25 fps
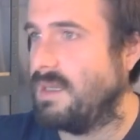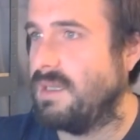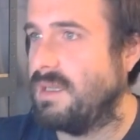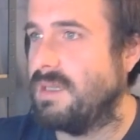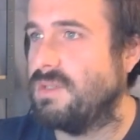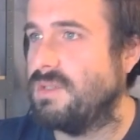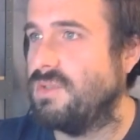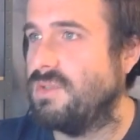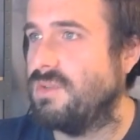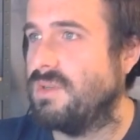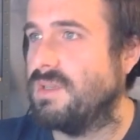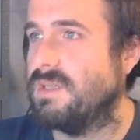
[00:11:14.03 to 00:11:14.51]

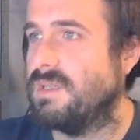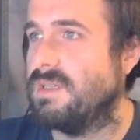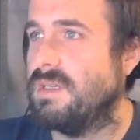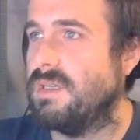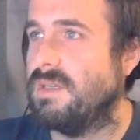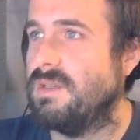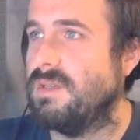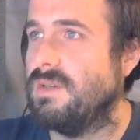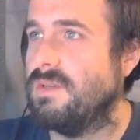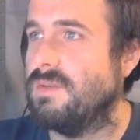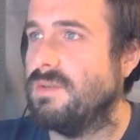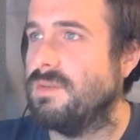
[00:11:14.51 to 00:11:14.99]
to
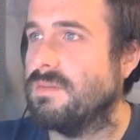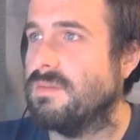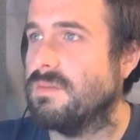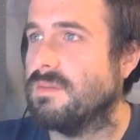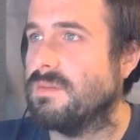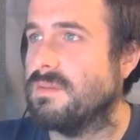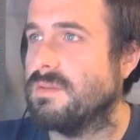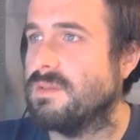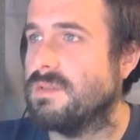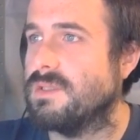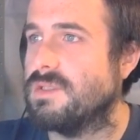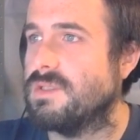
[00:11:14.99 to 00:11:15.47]
continue.
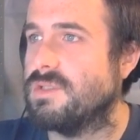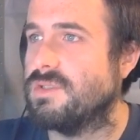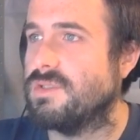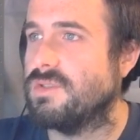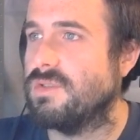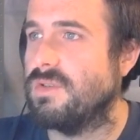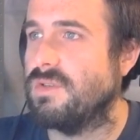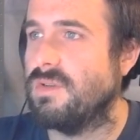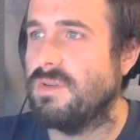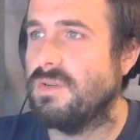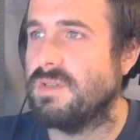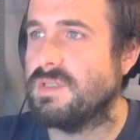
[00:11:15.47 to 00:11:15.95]
Just to show
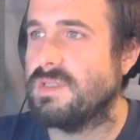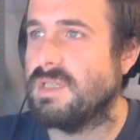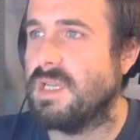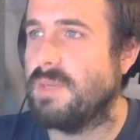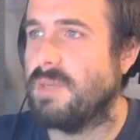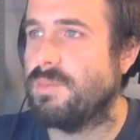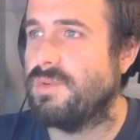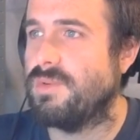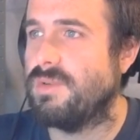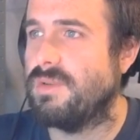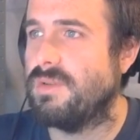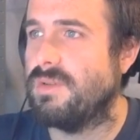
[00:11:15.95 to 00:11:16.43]
you an
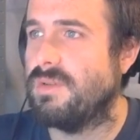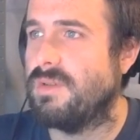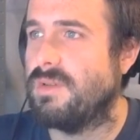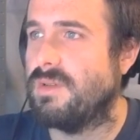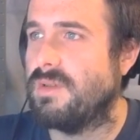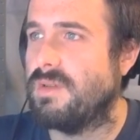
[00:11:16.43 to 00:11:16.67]
example.